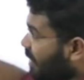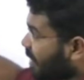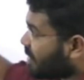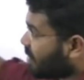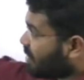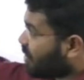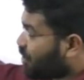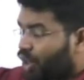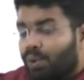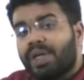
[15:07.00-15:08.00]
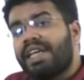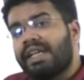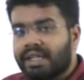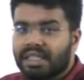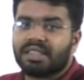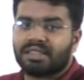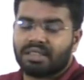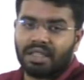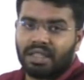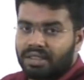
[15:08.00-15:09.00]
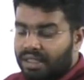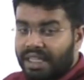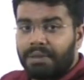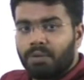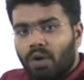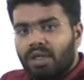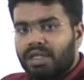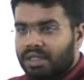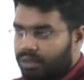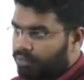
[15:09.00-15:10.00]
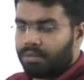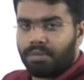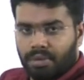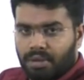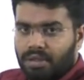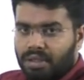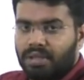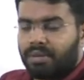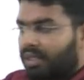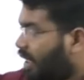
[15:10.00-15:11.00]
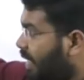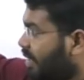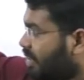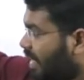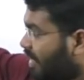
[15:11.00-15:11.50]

ranges is Shirui hill ranges. The name got the hill